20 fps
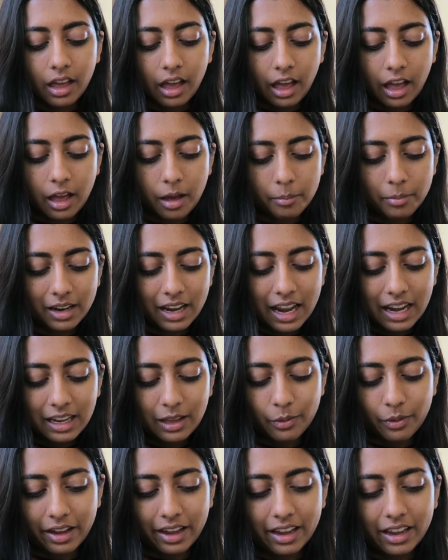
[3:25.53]
But
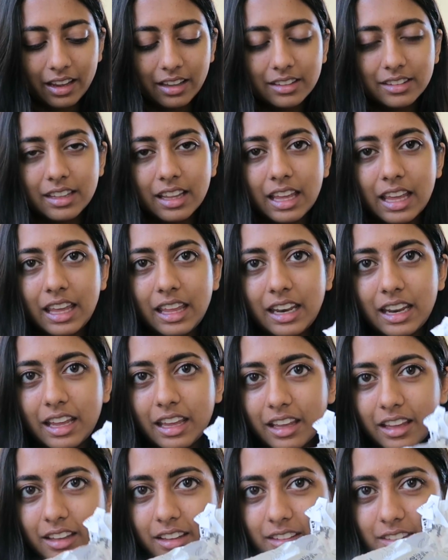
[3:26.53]
anyways, it
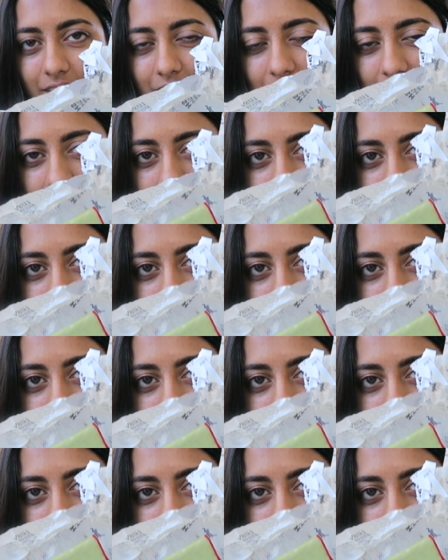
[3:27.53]
is